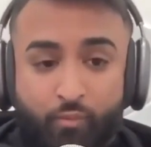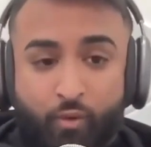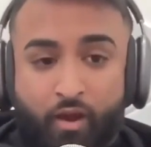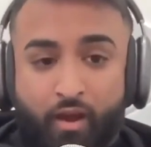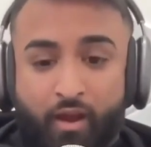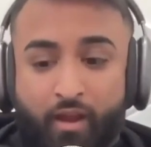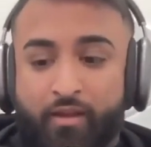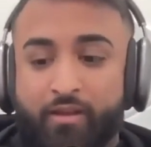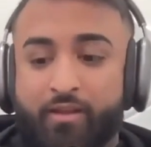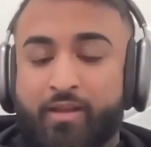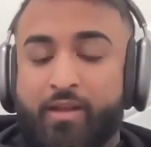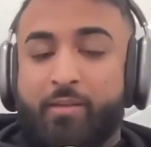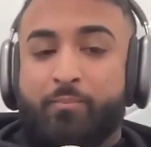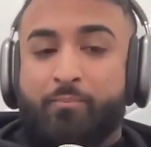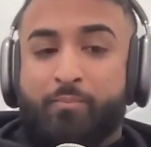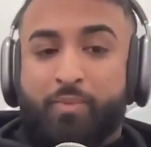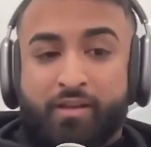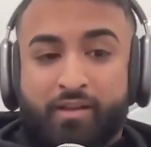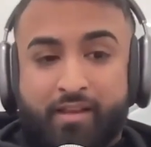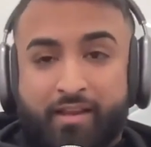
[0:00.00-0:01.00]
why,
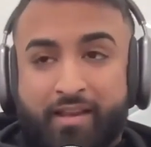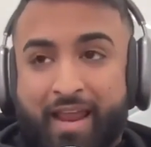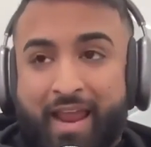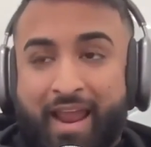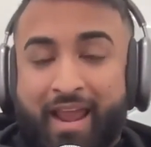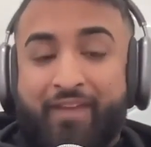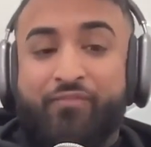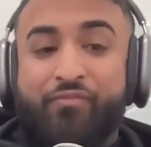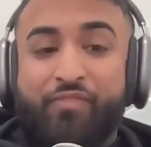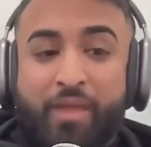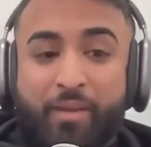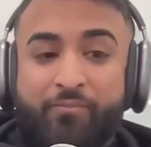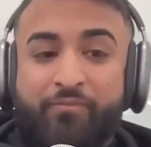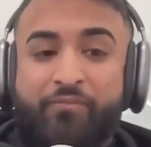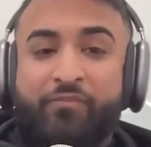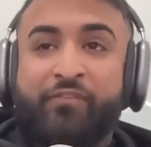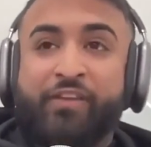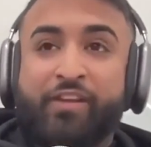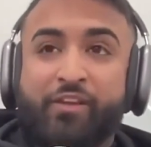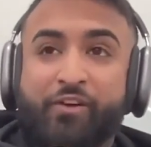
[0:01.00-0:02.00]
but have them
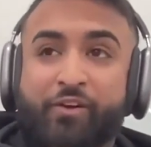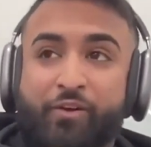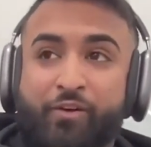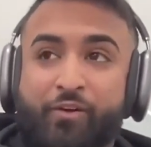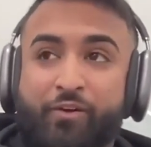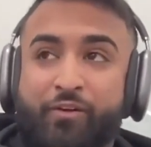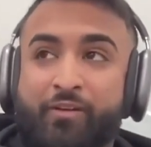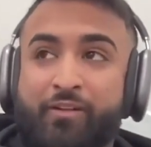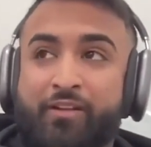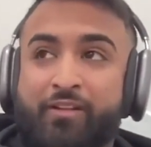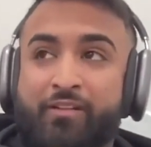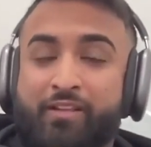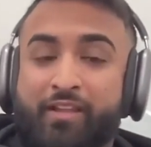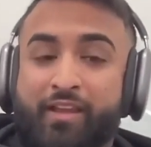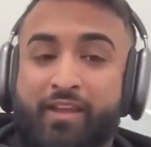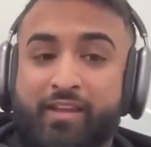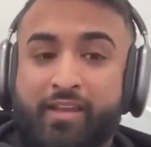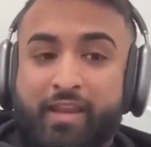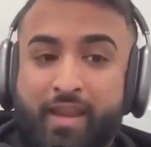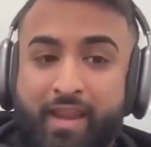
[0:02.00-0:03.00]
feel
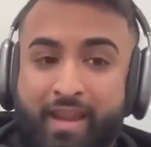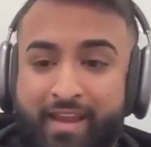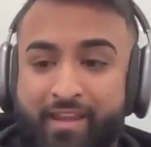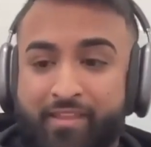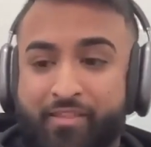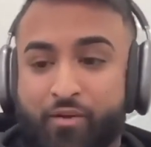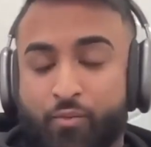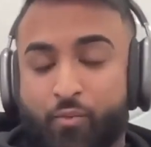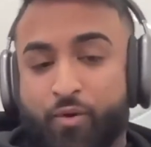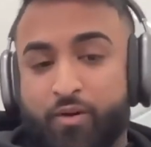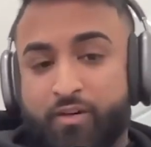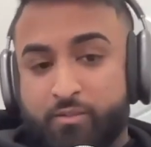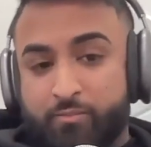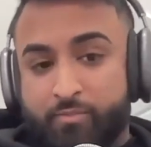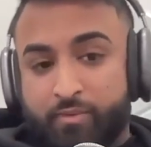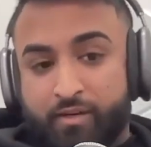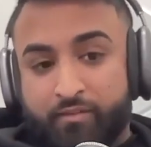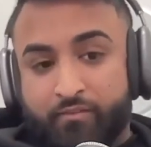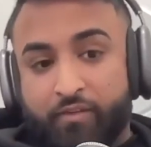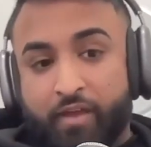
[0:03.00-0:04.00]
like, hey, their work is
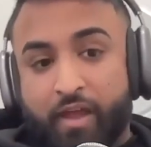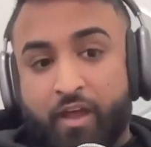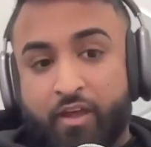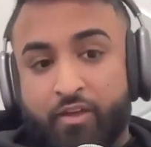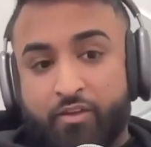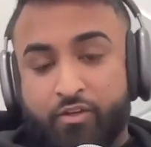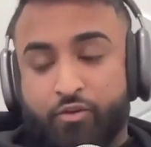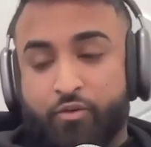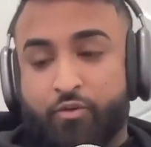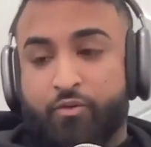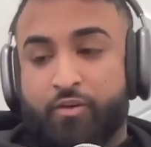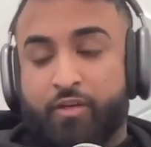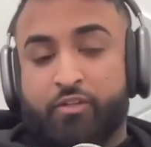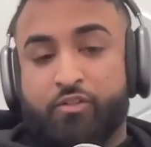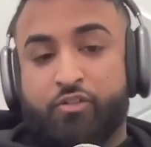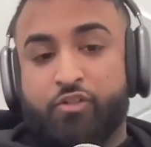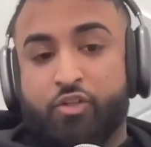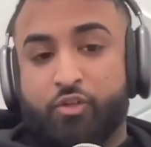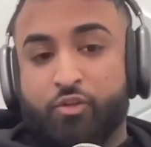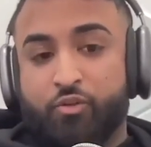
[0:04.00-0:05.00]
being valued,
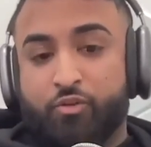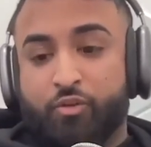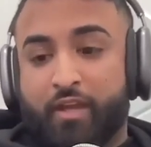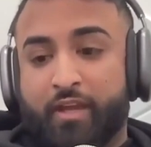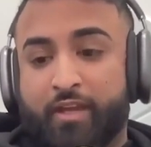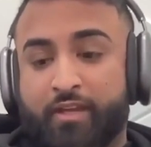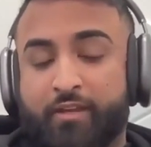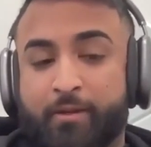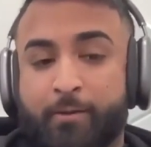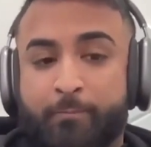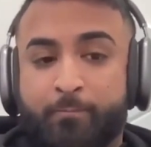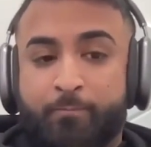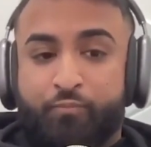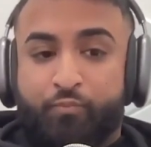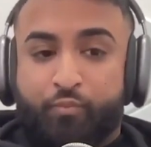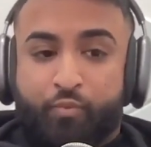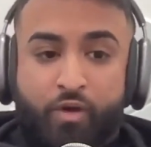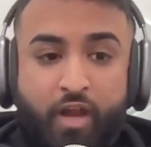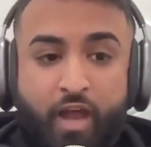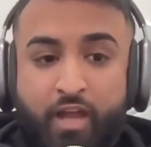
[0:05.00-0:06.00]
and two, like,
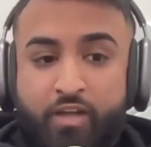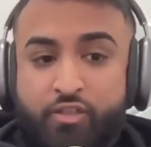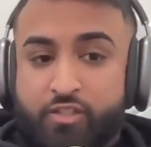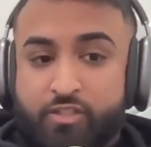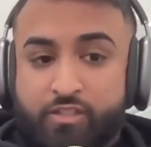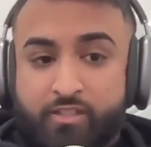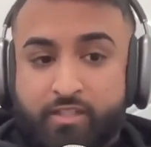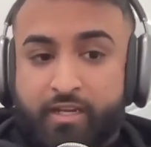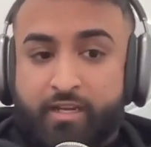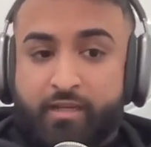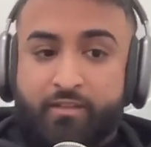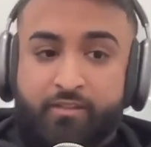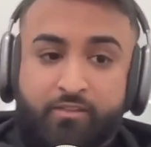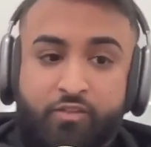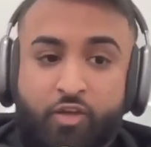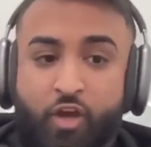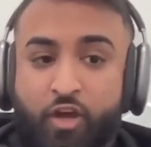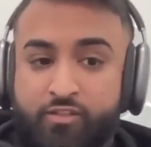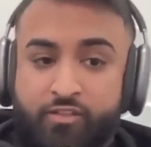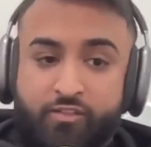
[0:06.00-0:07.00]
we're not just like
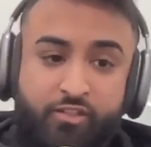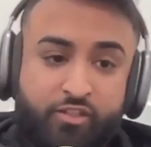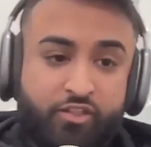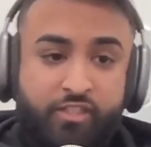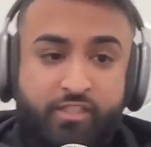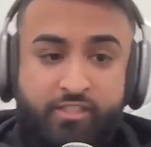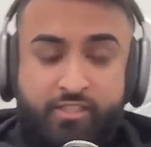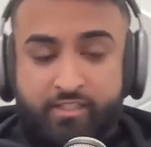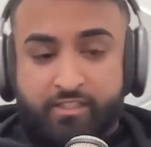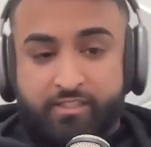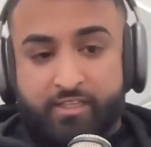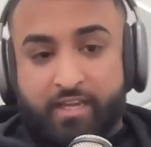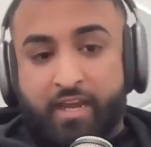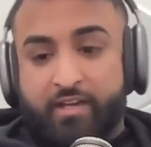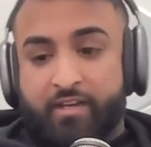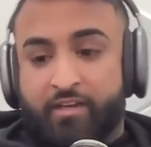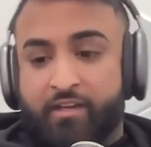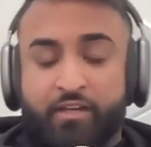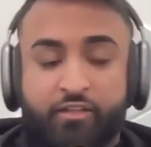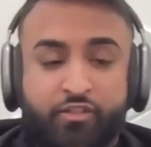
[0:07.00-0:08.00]
tossing their shit to the side
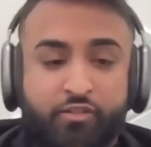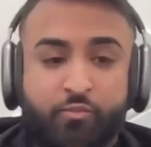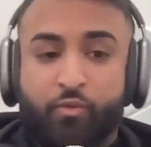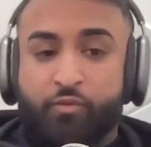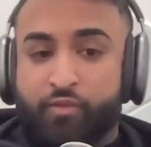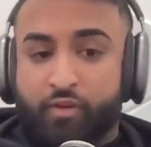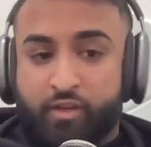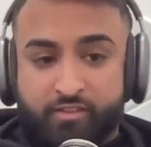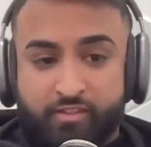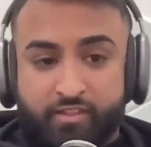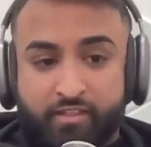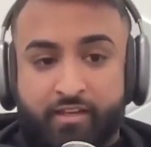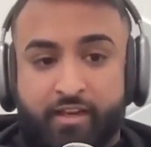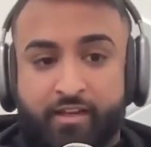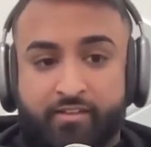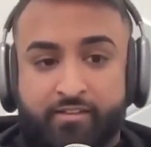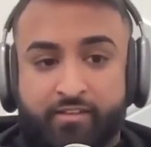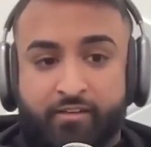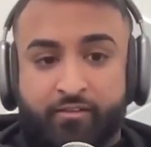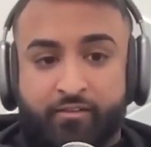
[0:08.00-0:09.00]
and just moving on to the next thing,